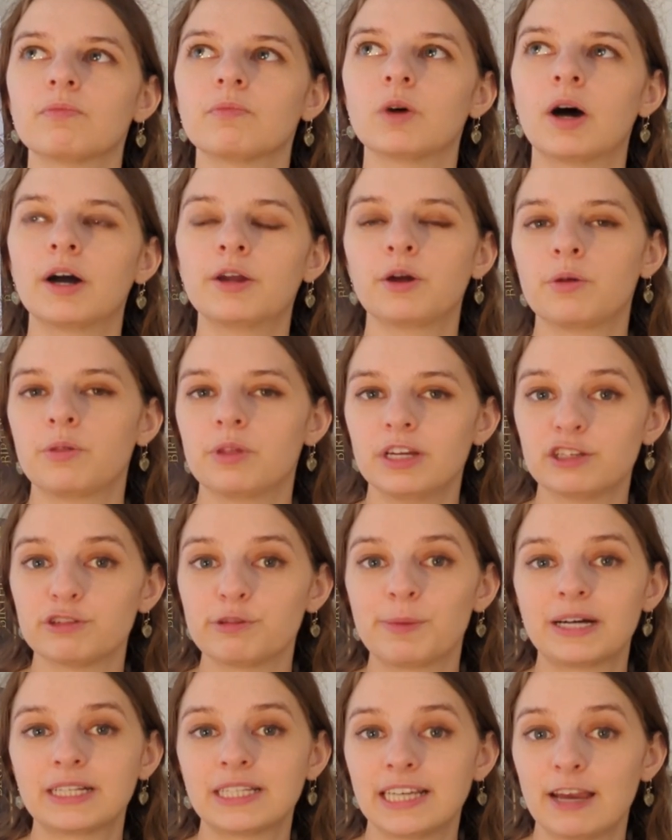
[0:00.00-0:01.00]
I know things are
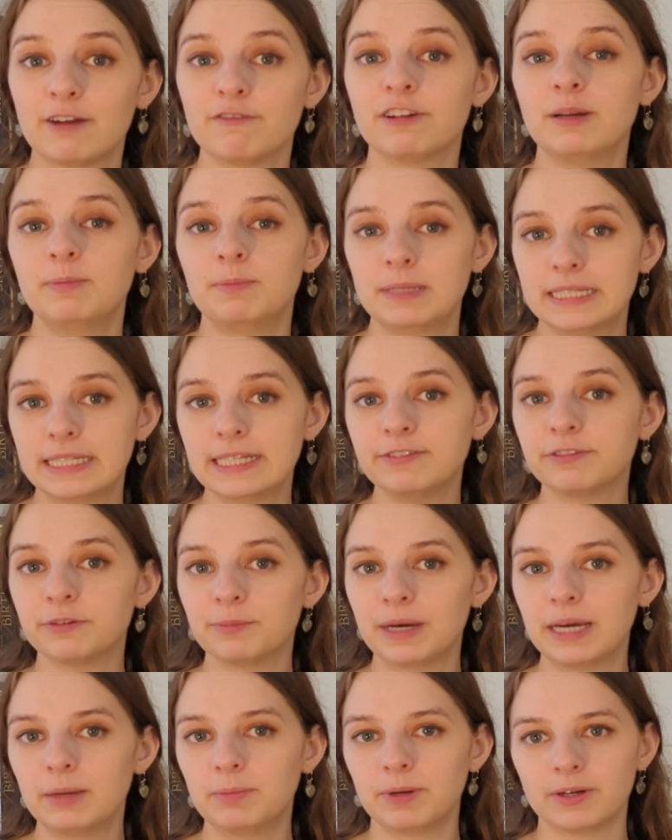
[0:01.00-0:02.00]
about to get really busy for
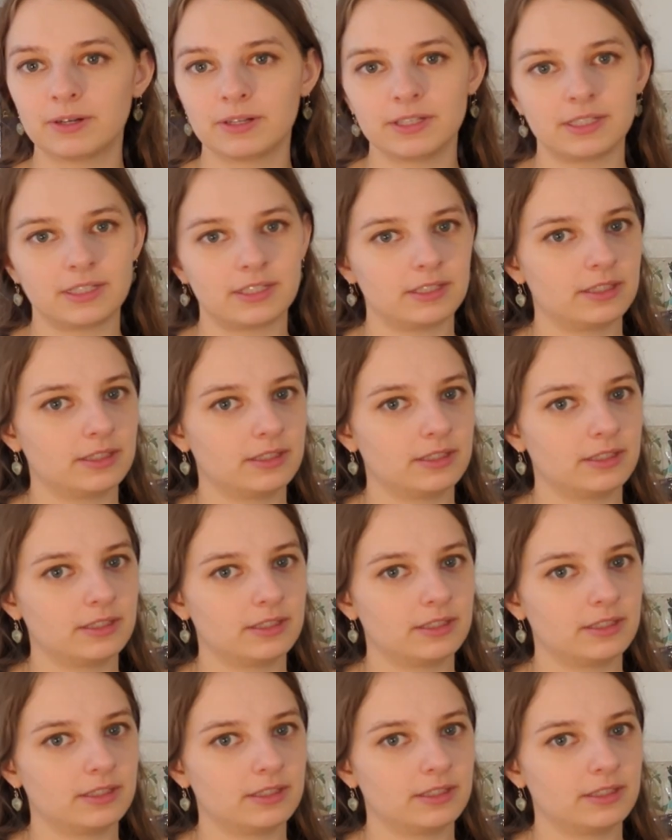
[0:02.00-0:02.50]
me because